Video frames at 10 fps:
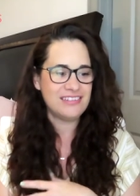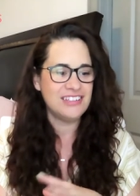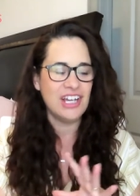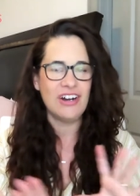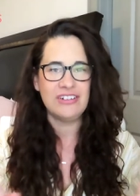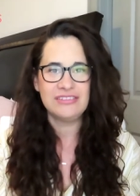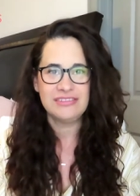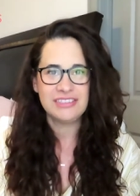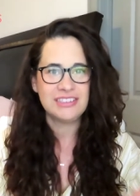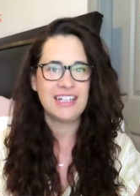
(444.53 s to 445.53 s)
No,
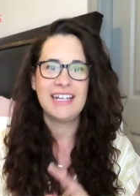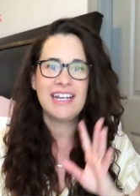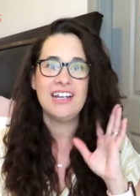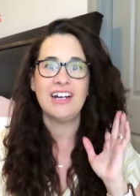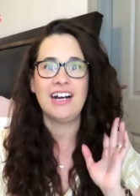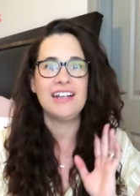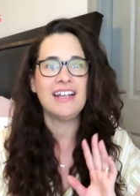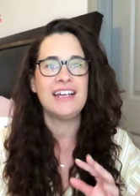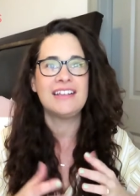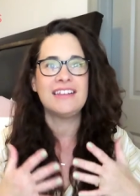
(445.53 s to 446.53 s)
I cannot.
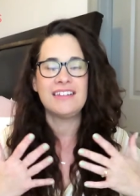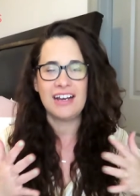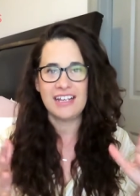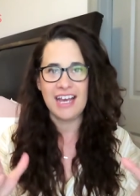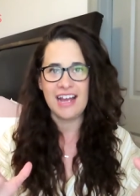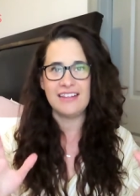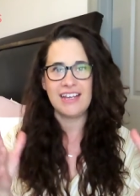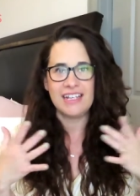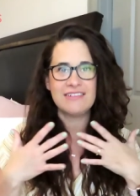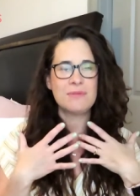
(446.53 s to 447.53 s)
Like, again,
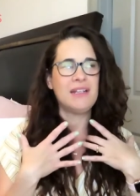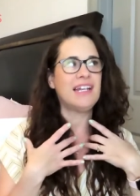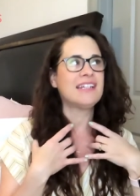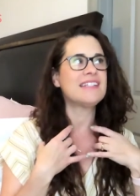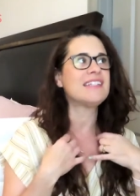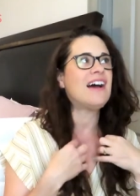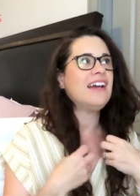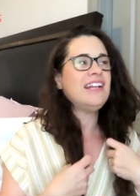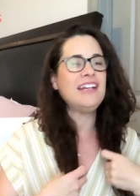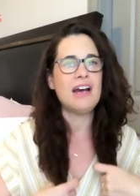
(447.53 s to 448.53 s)
that gives me like
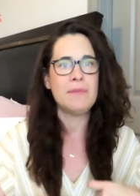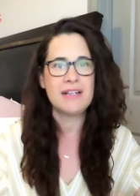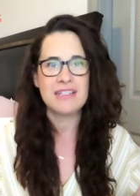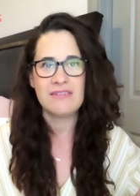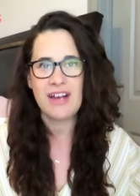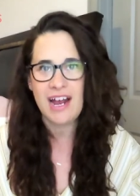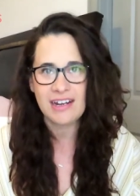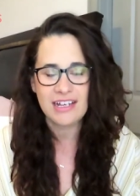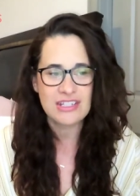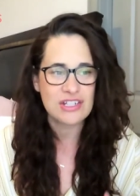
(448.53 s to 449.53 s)
anxiety, not because I've had
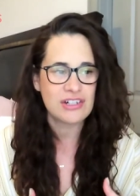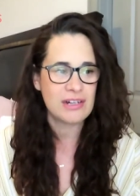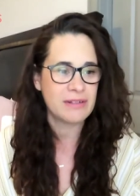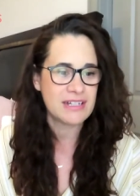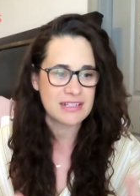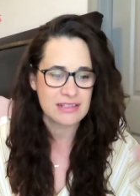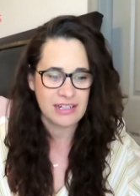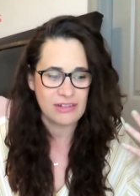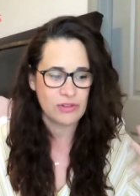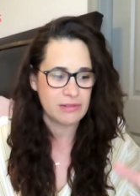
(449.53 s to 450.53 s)
cancer, not because
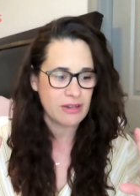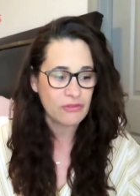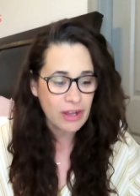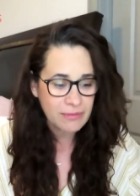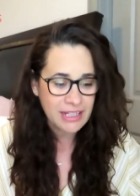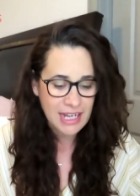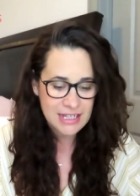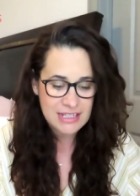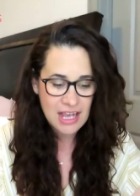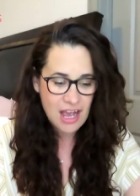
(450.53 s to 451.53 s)
anyone in my family
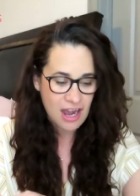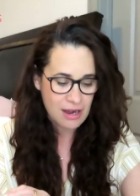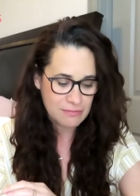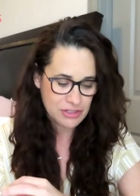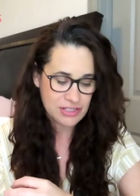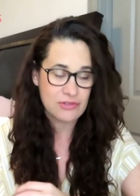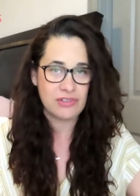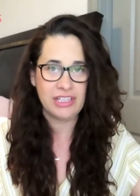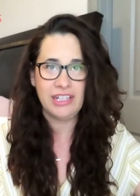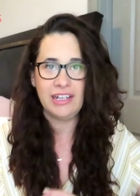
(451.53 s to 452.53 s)
has. I'm just
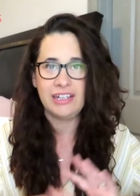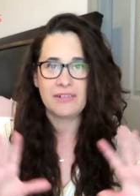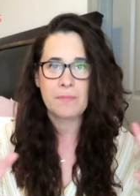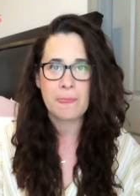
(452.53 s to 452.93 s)
really like